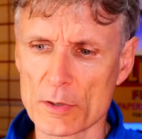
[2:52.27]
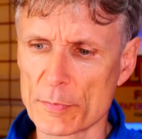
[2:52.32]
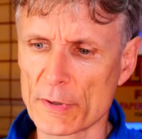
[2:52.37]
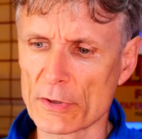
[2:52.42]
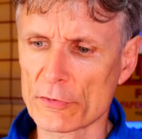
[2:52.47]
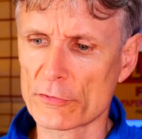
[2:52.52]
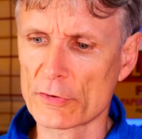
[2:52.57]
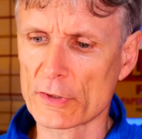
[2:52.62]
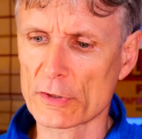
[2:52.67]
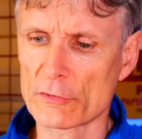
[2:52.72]

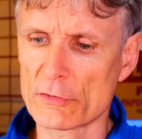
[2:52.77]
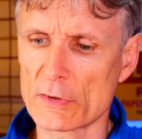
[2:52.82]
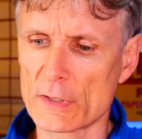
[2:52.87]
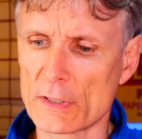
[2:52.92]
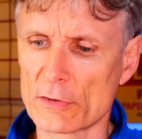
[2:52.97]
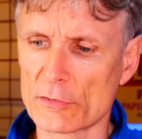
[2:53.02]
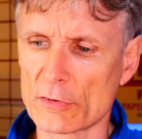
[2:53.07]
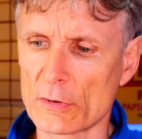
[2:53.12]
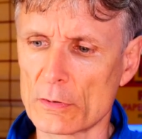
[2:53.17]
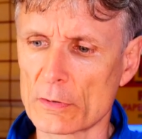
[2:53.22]
About 60
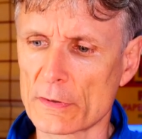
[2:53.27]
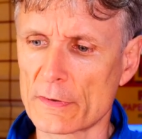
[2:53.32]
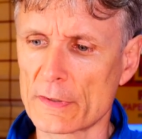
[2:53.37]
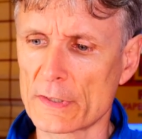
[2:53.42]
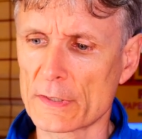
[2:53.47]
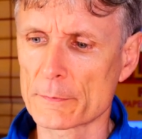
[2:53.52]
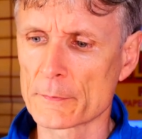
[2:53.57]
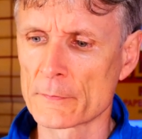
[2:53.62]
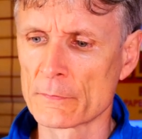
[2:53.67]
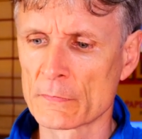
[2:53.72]
years old, I
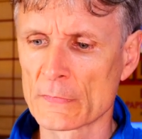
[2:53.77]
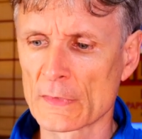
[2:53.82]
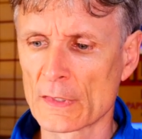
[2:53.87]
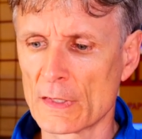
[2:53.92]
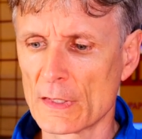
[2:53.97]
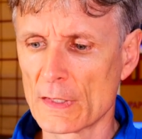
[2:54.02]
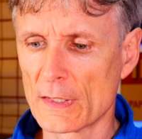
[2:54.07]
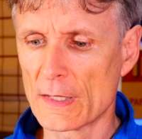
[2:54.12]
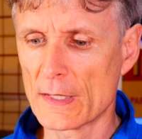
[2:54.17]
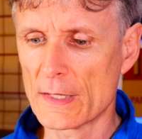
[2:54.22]

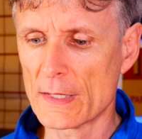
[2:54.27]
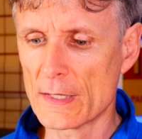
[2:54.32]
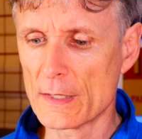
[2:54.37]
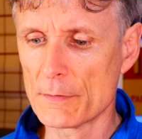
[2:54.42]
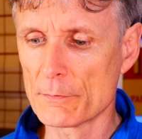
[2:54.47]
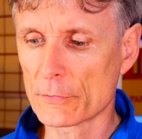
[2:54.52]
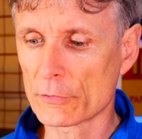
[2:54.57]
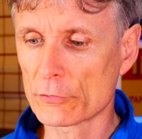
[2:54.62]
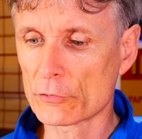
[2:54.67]
think.